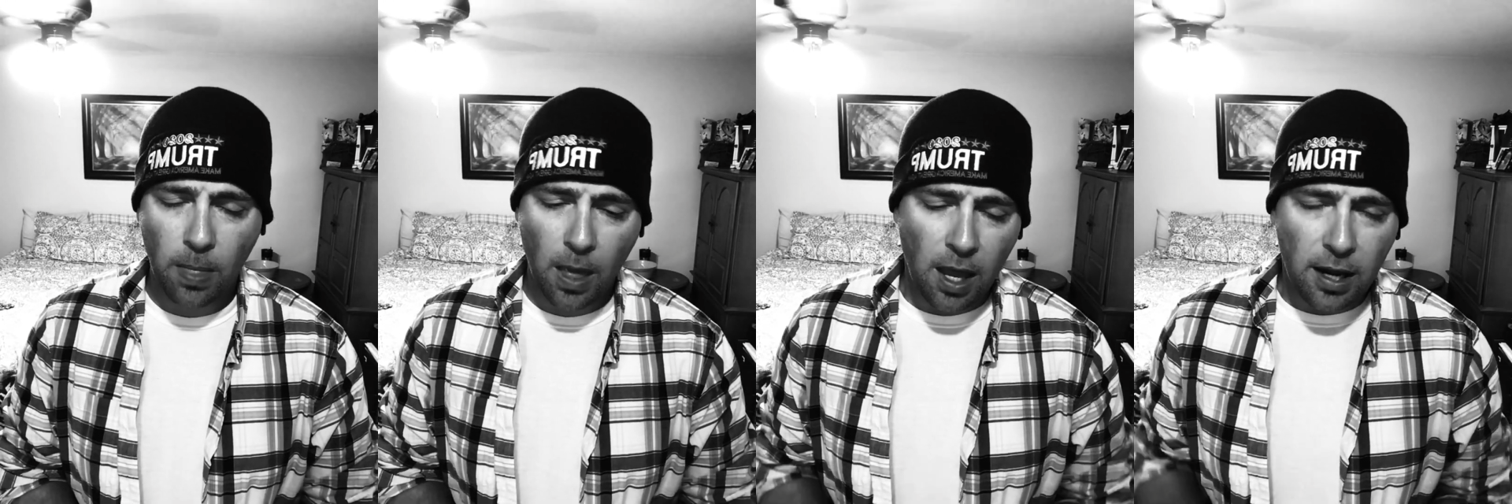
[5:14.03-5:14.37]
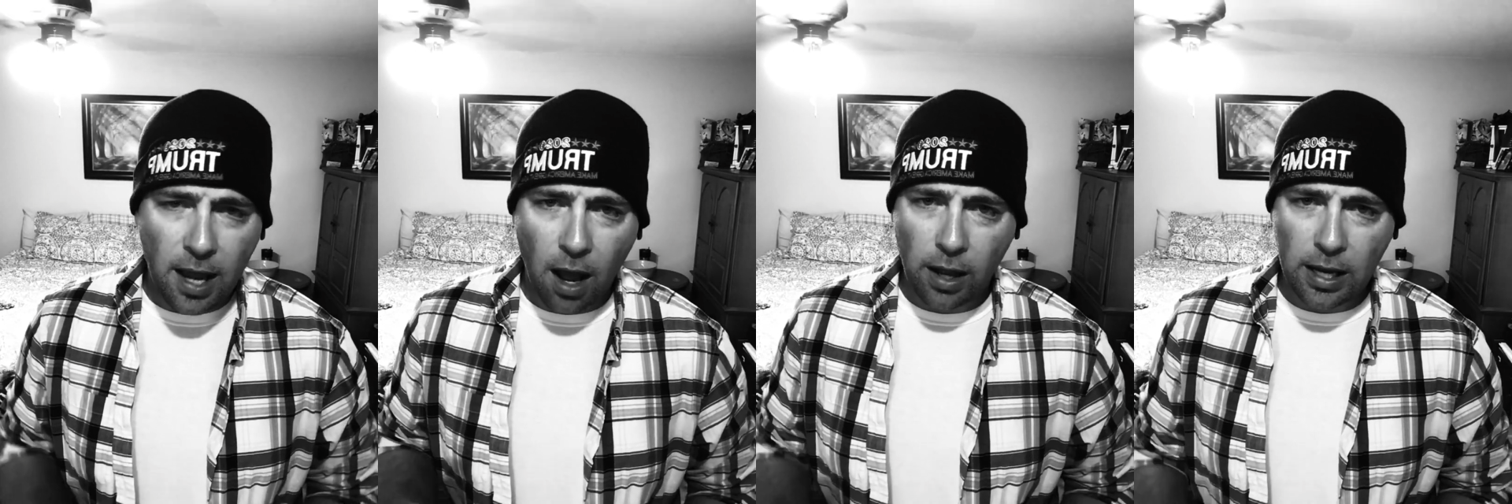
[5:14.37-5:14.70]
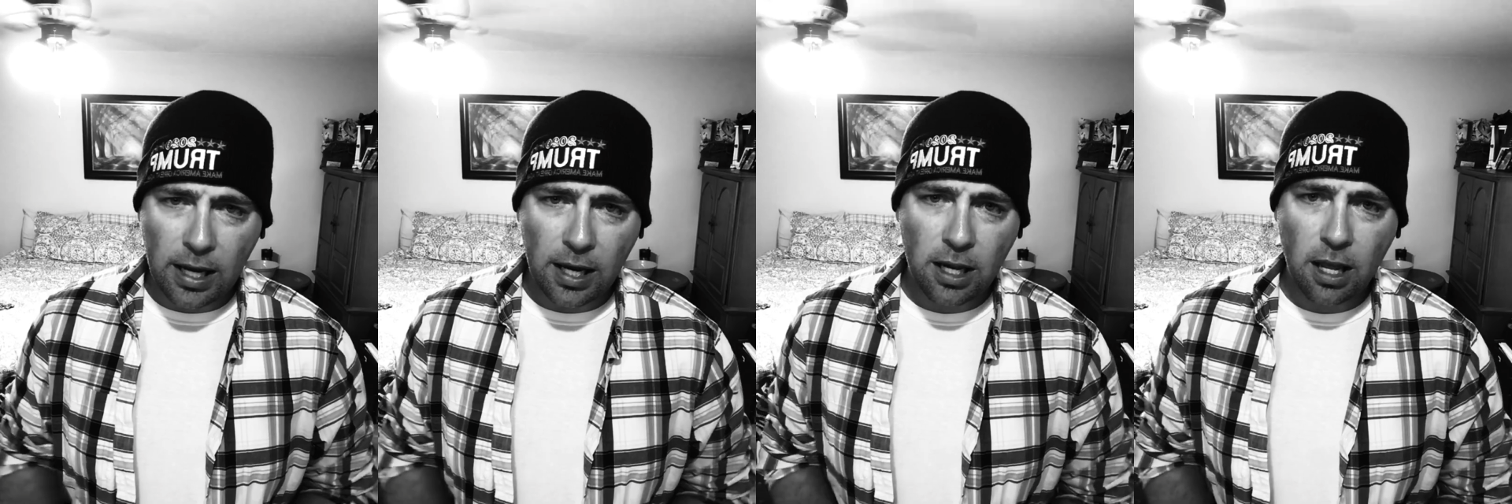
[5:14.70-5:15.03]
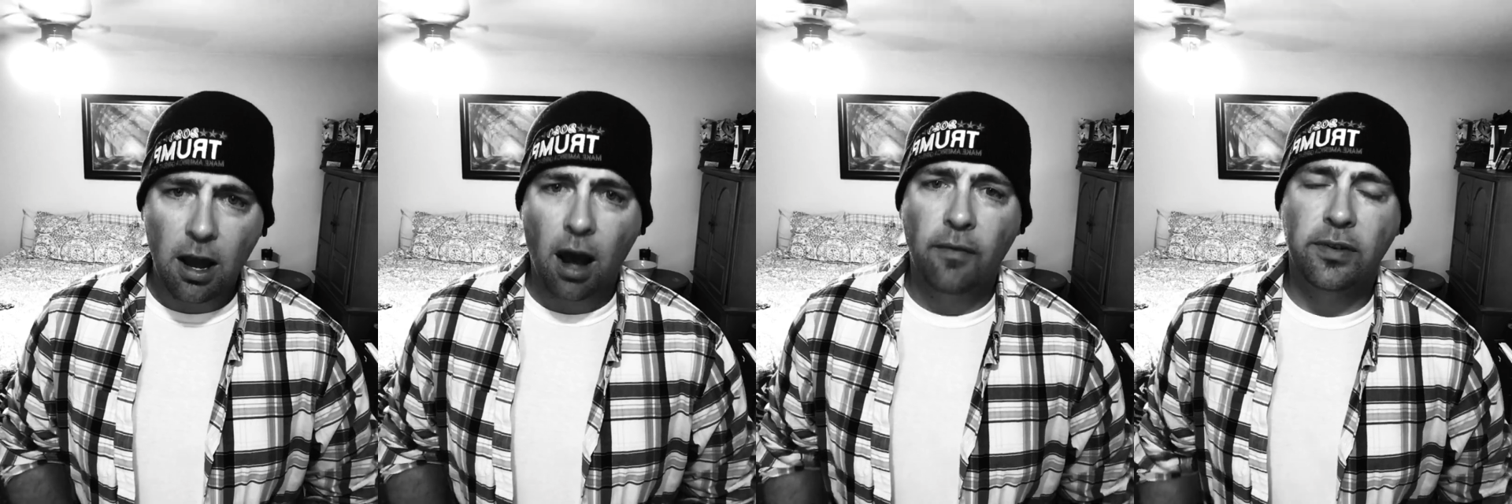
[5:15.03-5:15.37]
Now, in India,
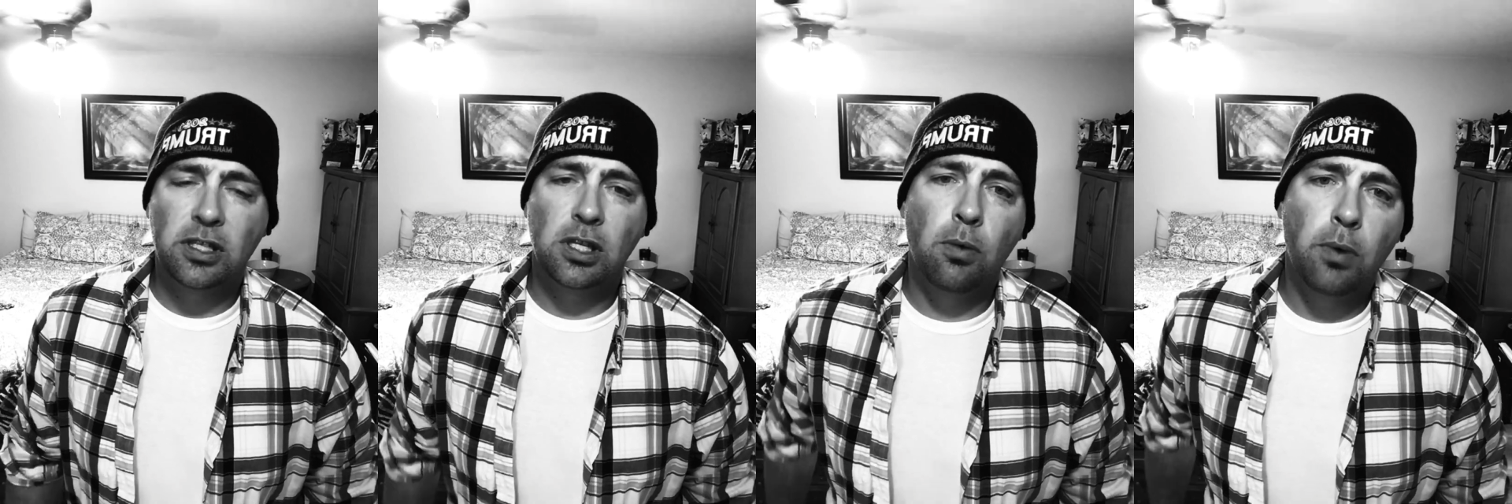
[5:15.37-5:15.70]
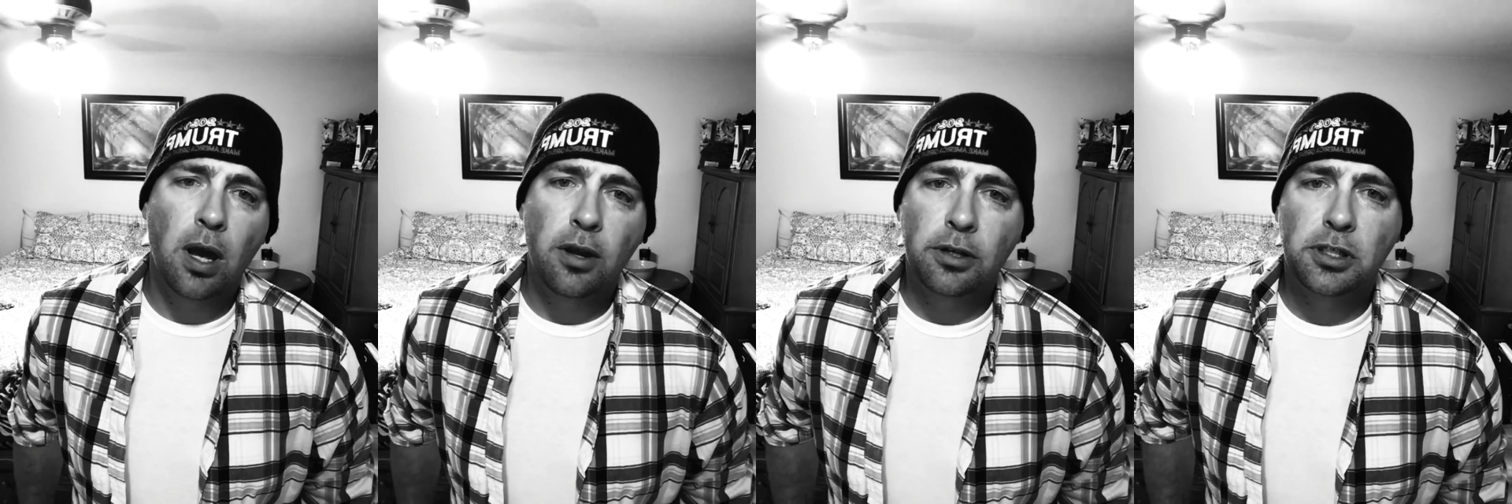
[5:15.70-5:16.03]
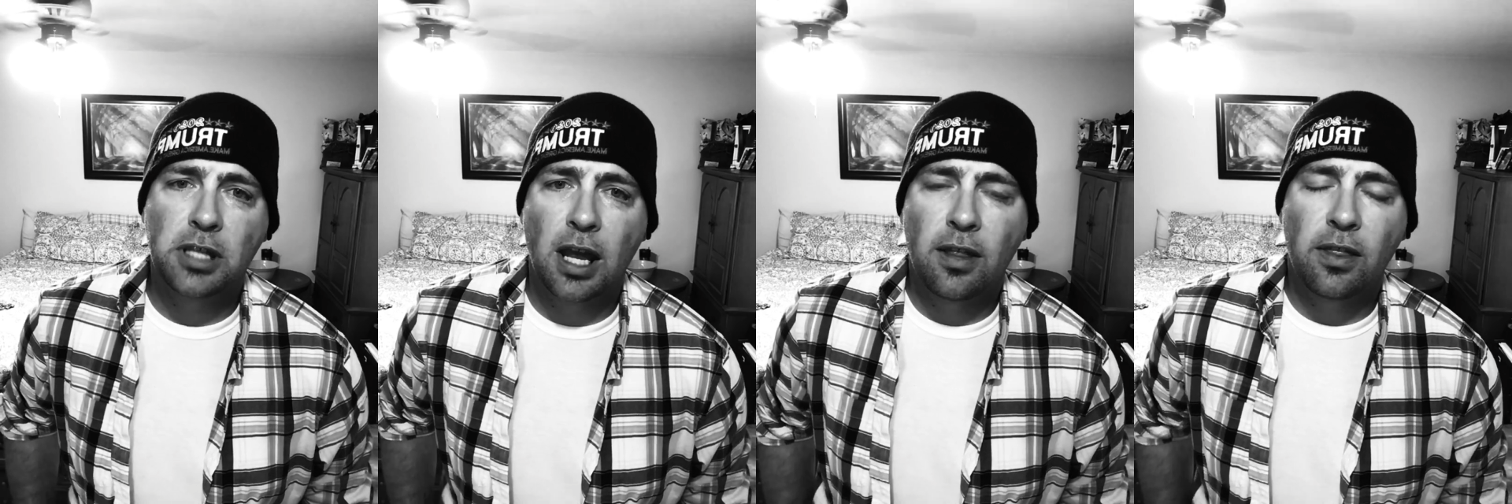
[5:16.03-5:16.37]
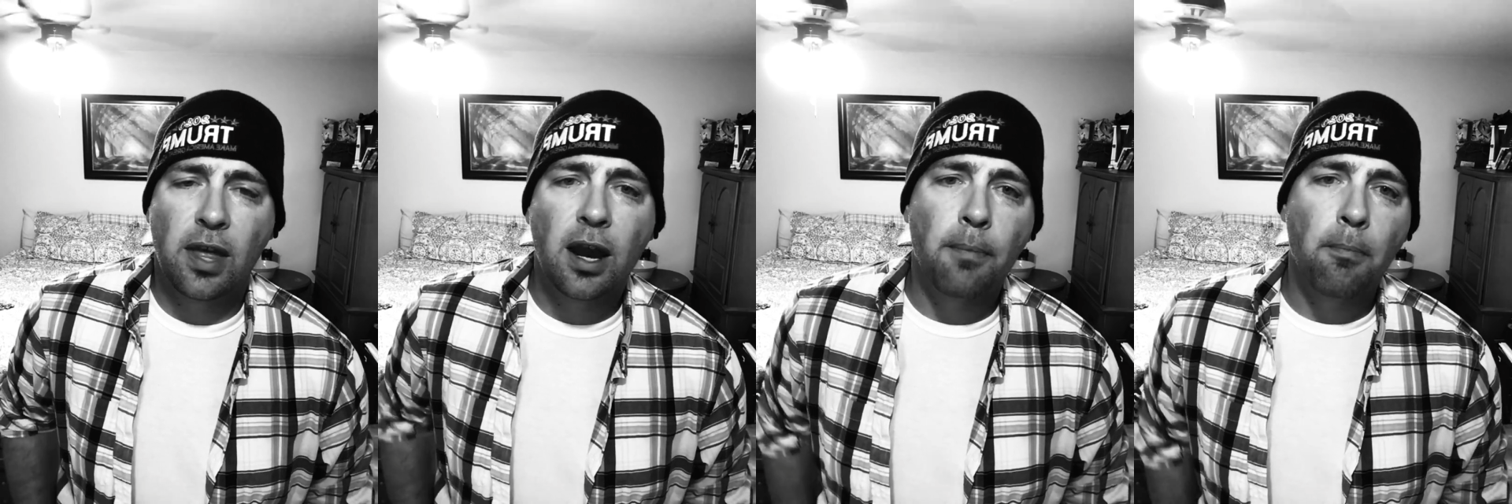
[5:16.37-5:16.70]
obviously, we understand
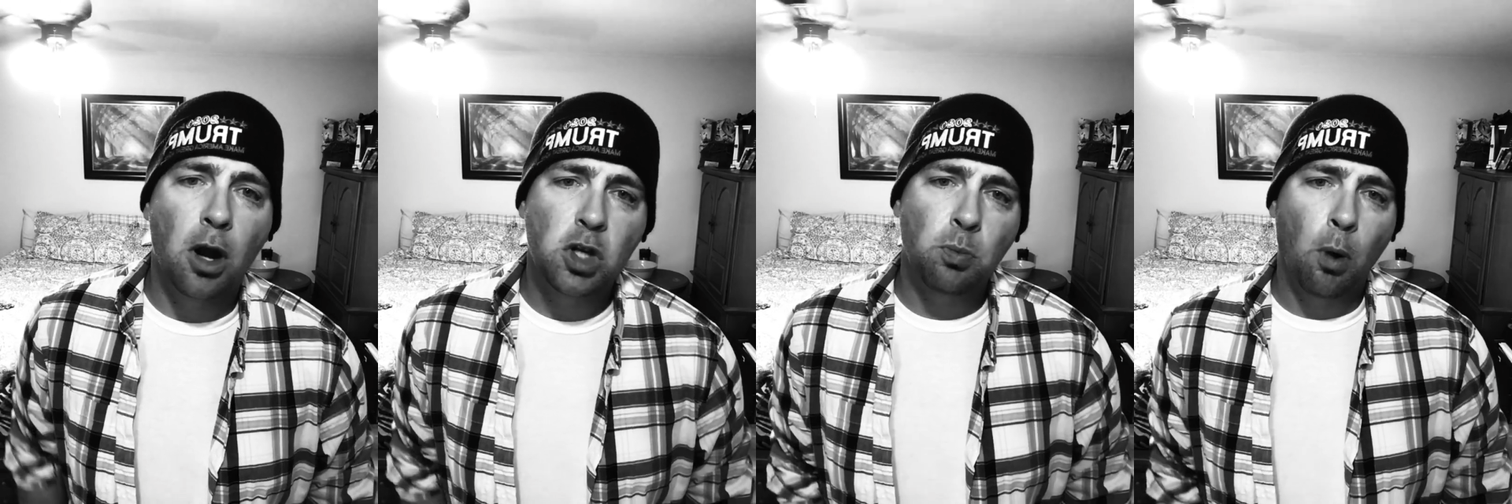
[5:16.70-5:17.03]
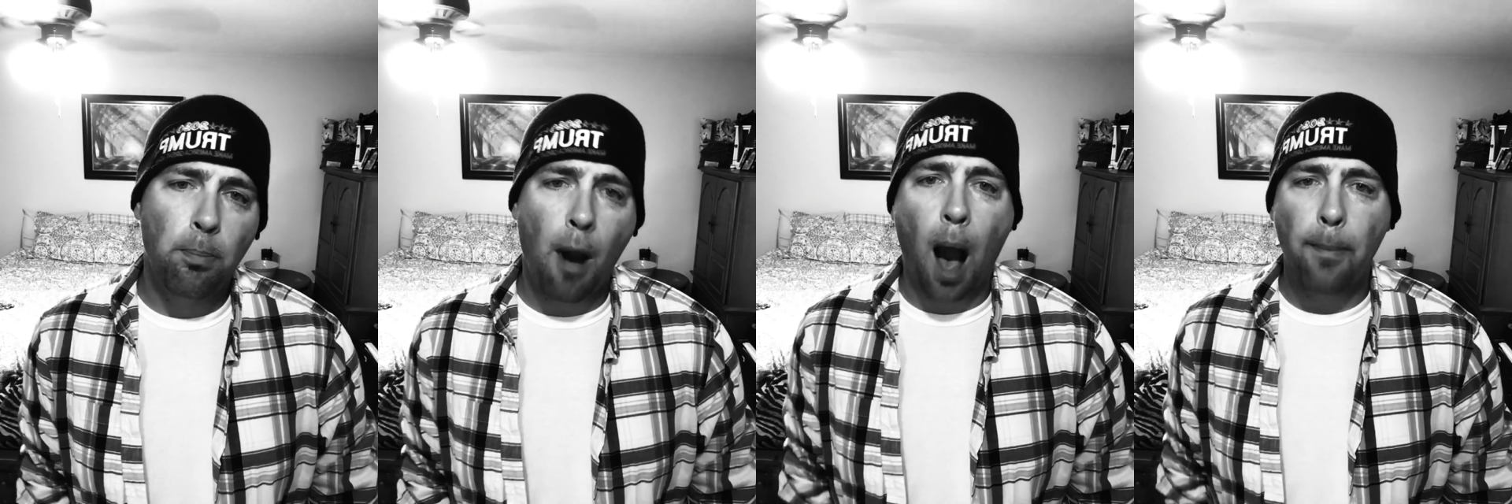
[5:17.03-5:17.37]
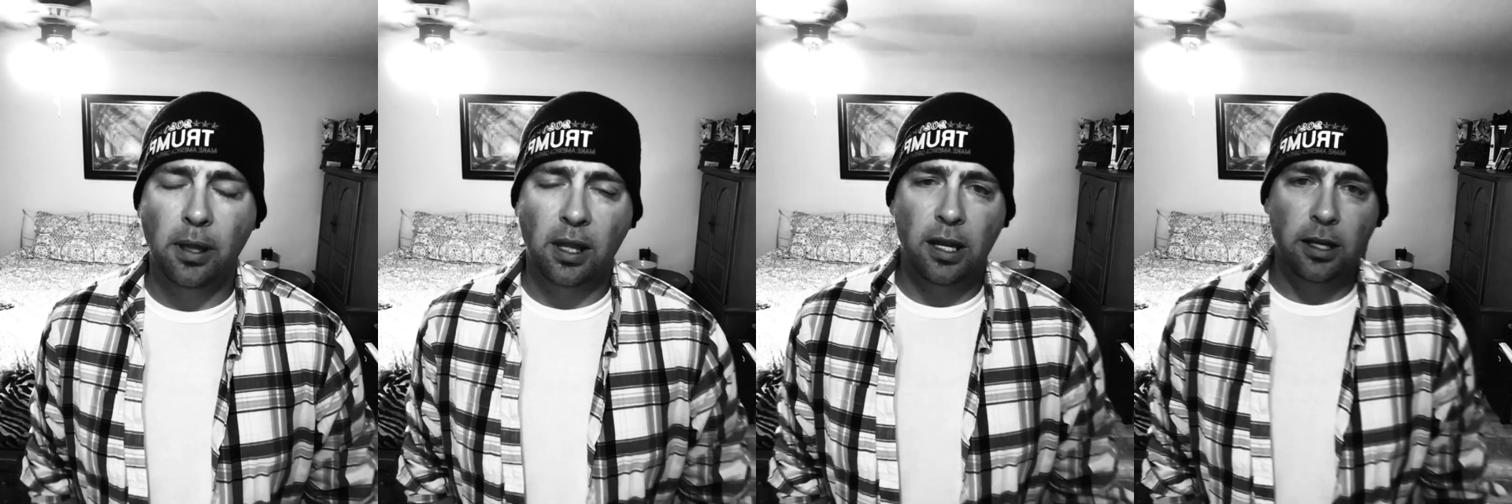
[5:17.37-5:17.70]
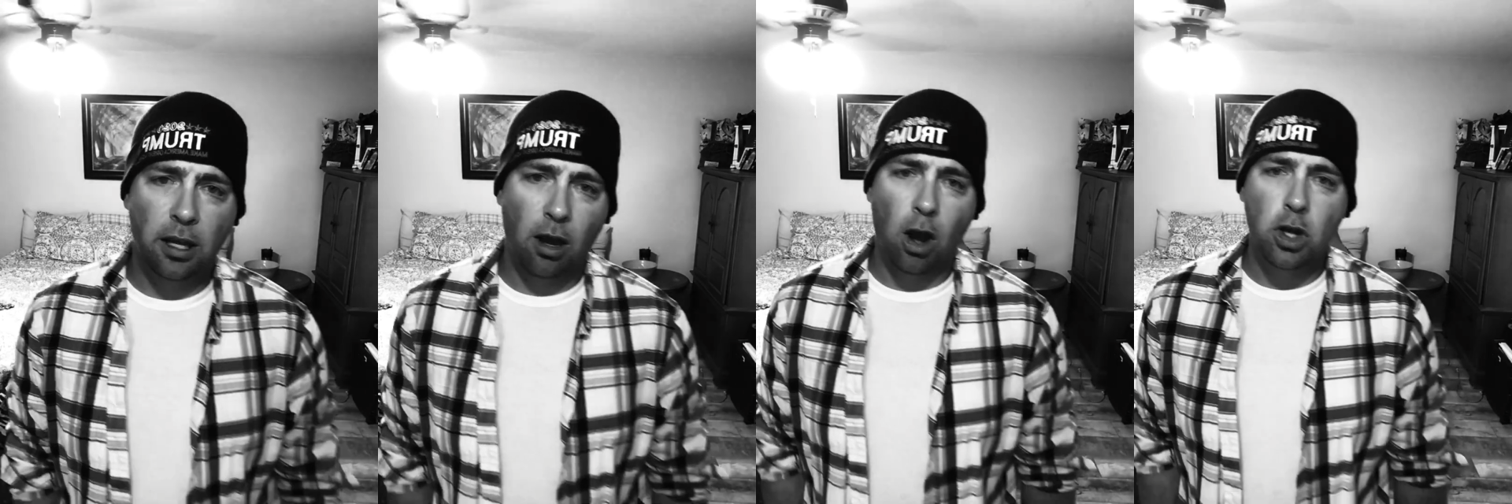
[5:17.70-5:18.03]
they're a much more populated
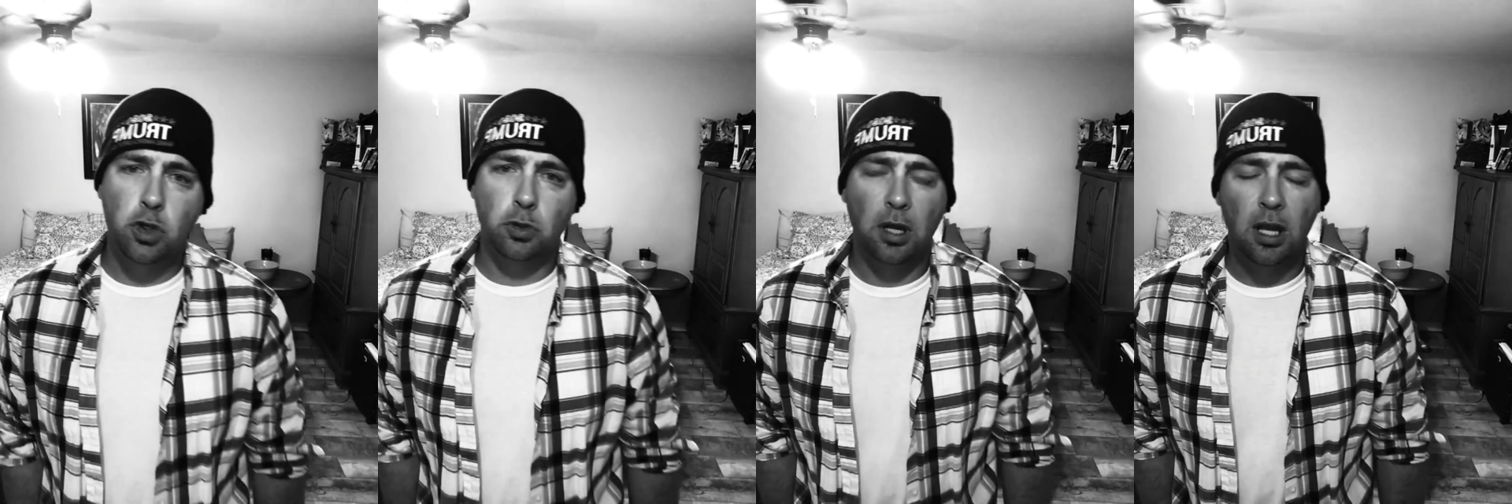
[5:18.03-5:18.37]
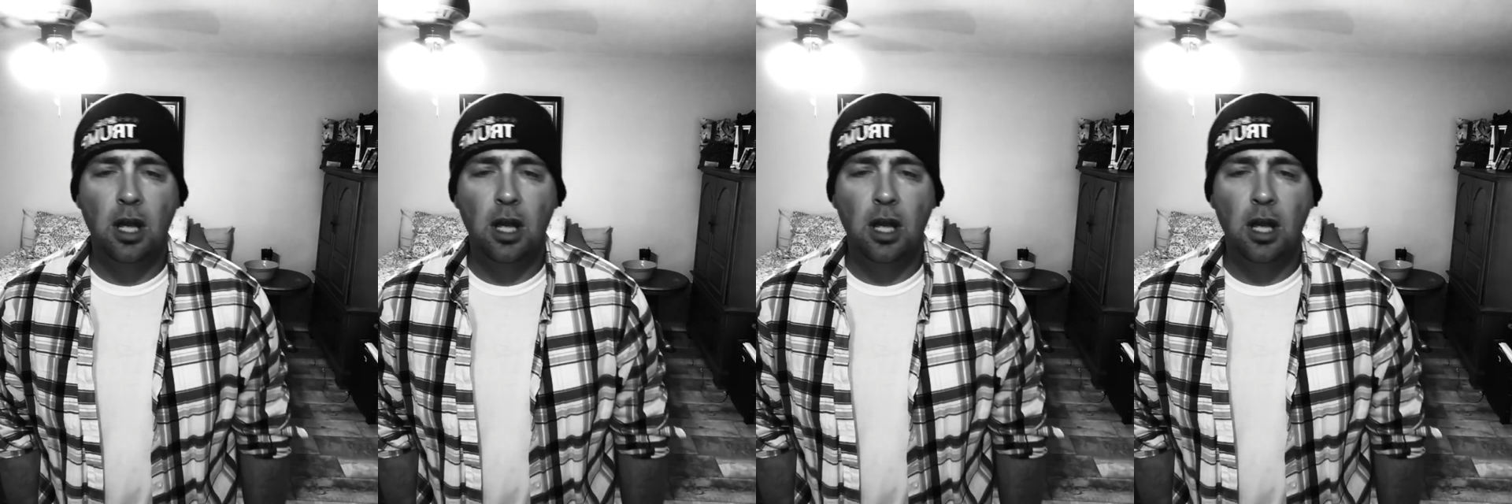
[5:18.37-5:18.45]
country.